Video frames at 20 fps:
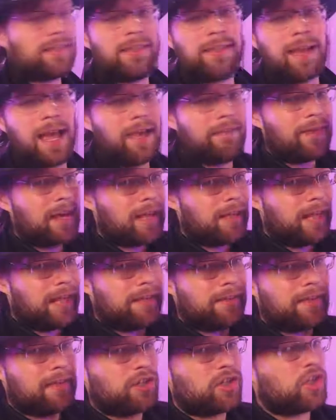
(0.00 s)
I've got like
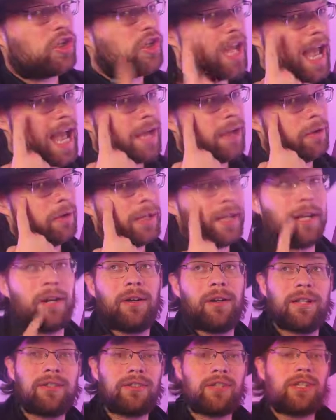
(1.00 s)
this shadow here,
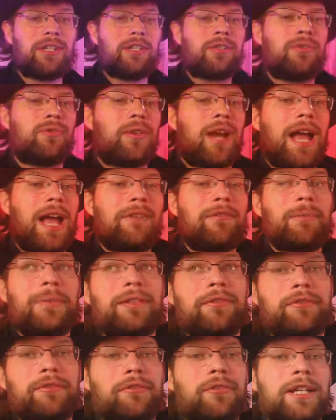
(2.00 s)
and it's just driving me
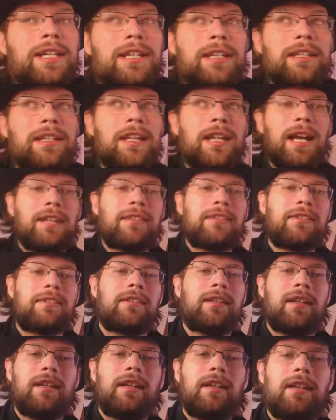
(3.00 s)
freaking nuts.
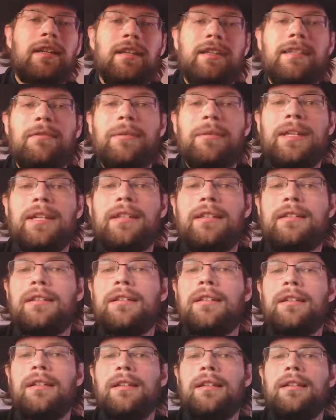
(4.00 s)
See if we
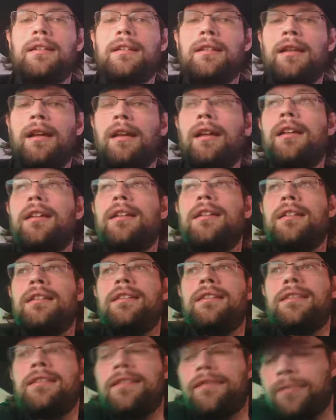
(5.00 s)

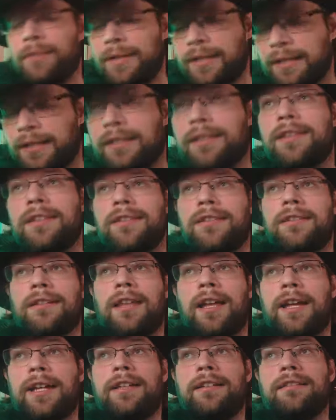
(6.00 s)
can get this
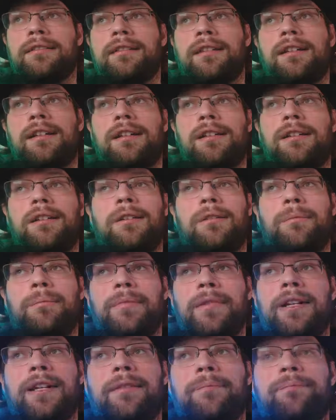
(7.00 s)
light. Oh,
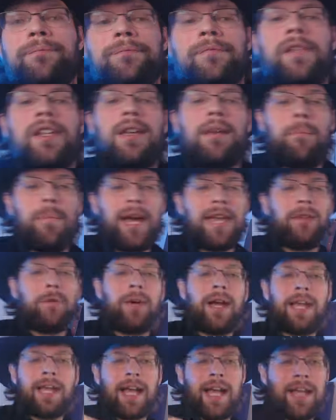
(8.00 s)
man. And by the
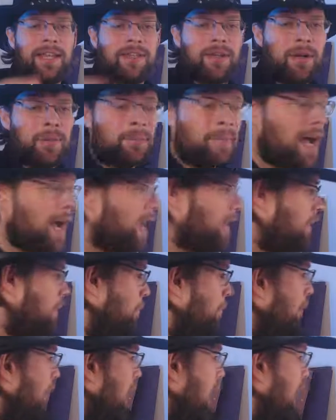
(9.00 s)
way, guys, don't mind the
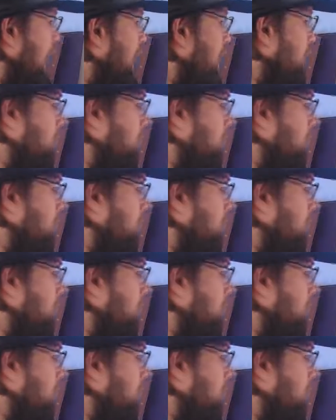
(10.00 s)
bland,